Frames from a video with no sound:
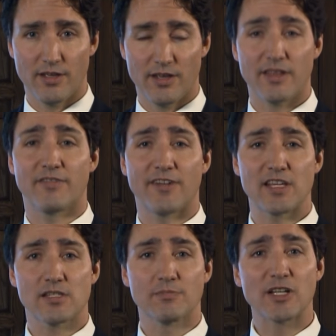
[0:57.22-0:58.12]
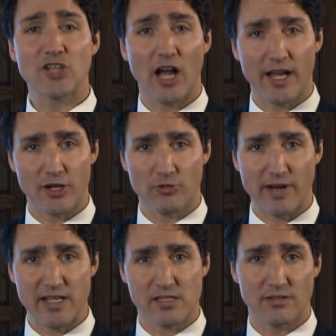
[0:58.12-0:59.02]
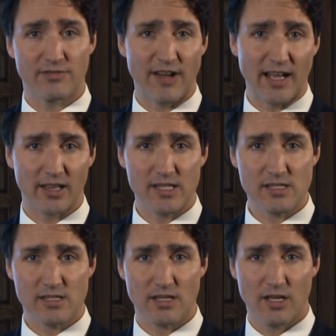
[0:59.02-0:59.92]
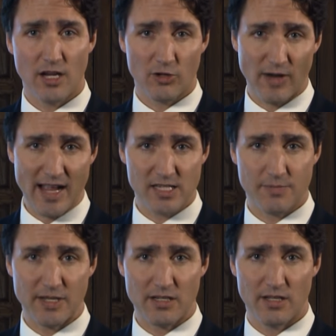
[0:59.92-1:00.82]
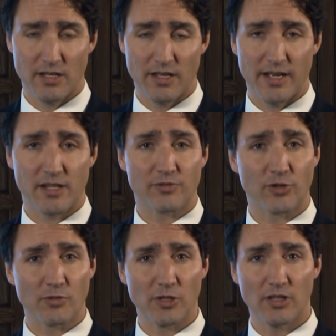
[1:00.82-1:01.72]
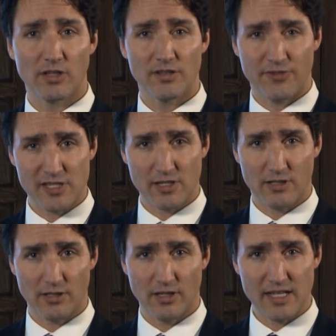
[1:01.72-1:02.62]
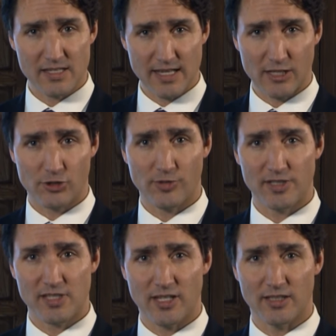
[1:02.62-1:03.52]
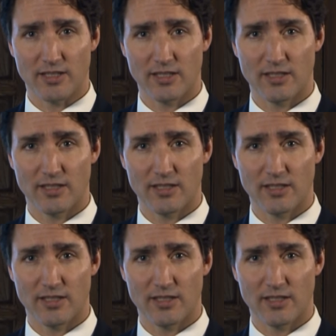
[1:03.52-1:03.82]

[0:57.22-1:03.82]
and they face much higher rates of violence, harassment, and verbal, physical, and sexual assault.